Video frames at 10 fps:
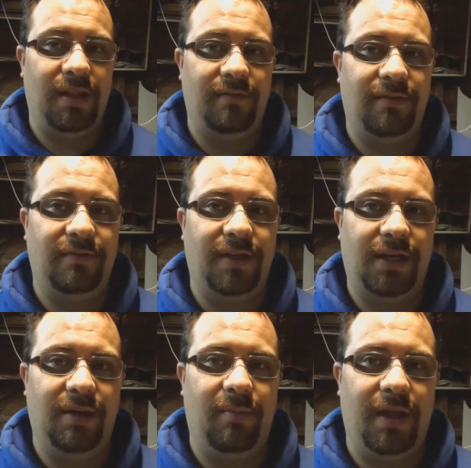that 15
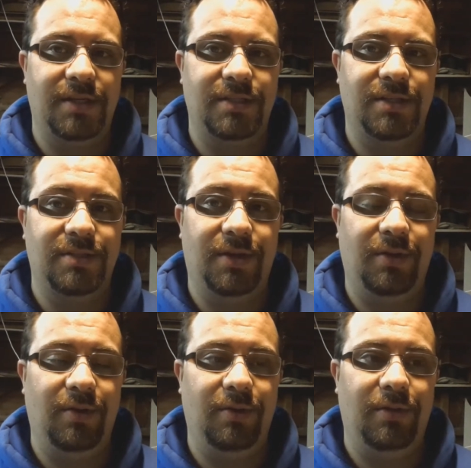litre batch into
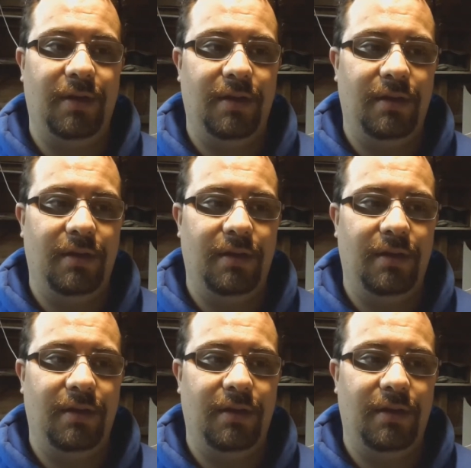two.